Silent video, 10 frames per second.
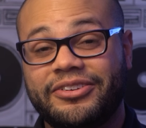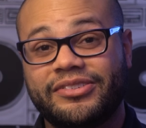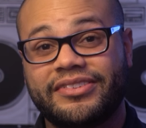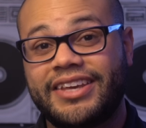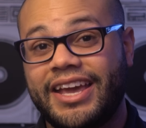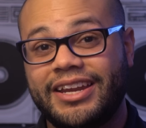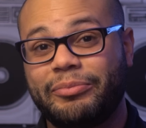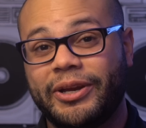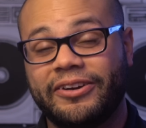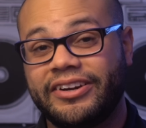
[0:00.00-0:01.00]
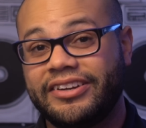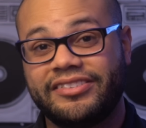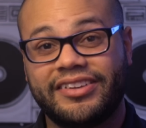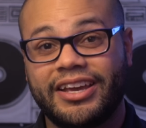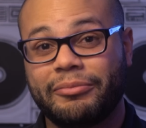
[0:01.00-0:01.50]
here's Katy
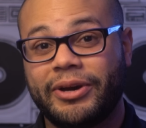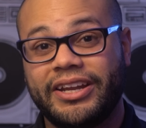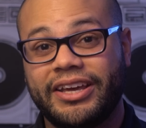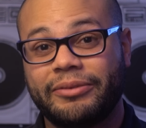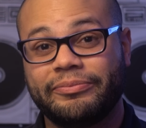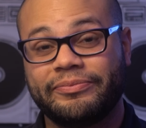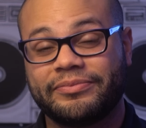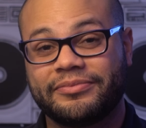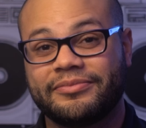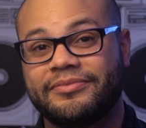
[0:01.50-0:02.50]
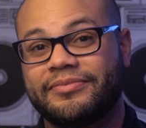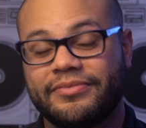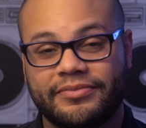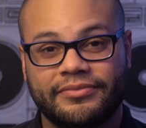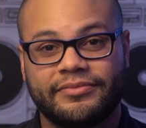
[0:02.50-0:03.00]
Perry saying my name.
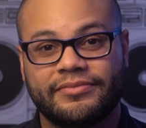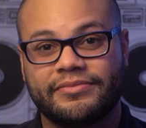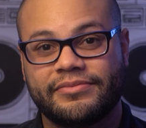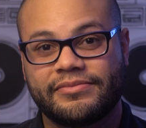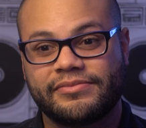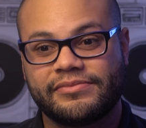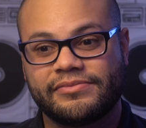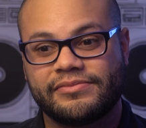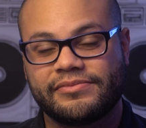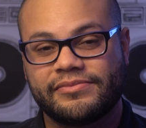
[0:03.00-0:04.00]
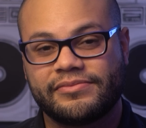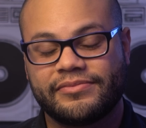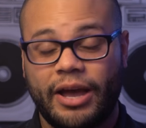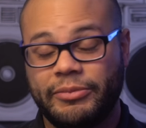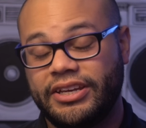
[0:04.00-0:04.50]
Javier, thank you.
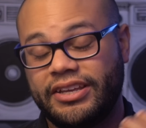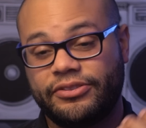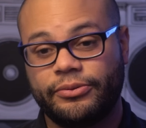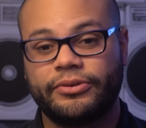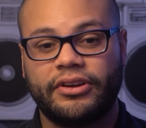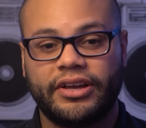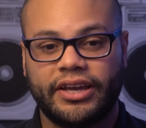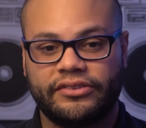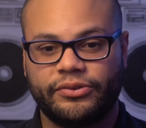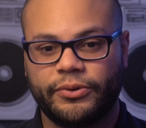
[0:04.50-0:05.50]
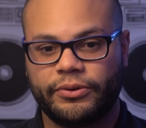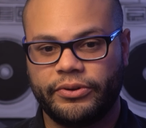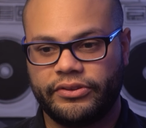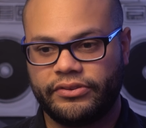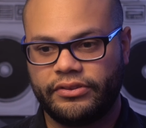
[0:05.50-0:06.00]
I mean, through it all, I got to
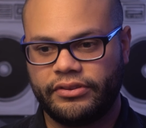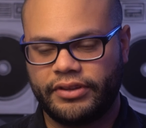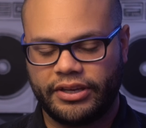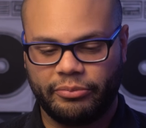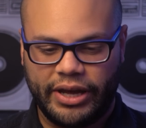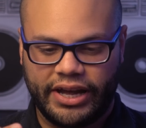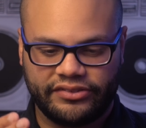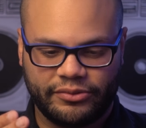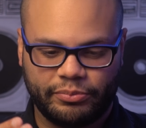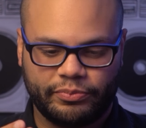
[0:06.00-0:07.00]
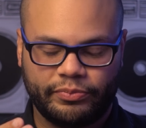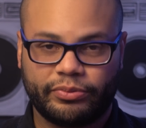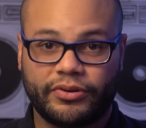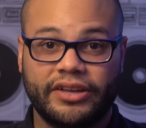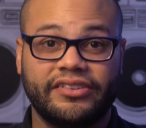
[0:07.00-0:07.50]
work with like a past
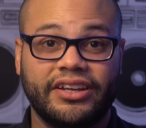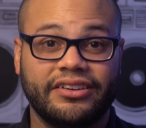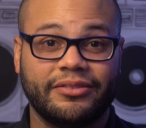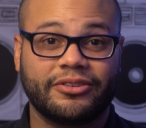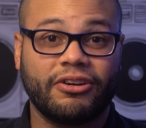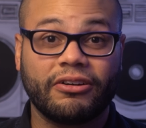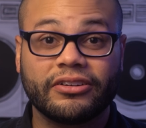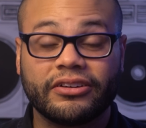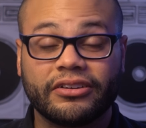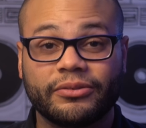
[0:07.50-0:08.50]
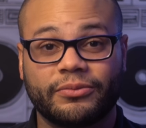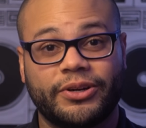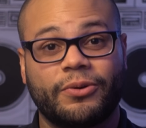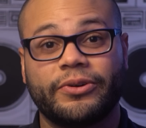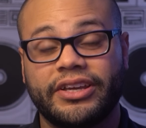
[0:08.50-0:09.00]
President Carter
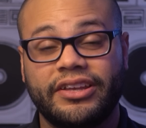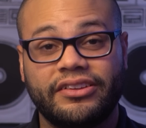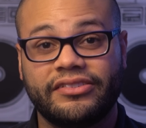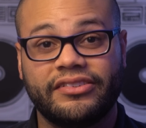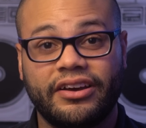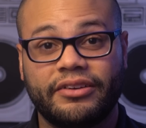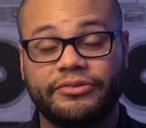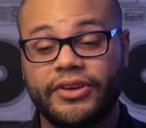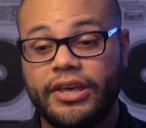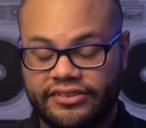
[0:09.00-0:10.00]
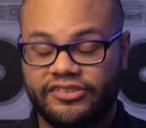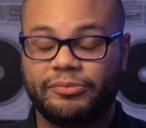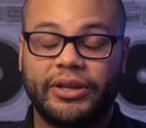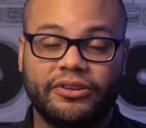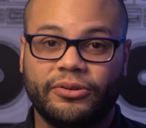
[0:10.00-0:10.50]
recording his stuff. I got to
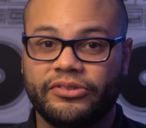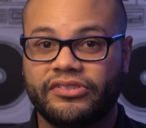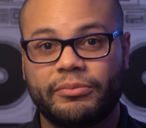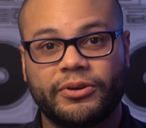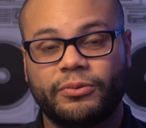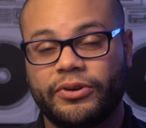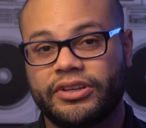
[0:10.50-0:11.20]
spend a whole summer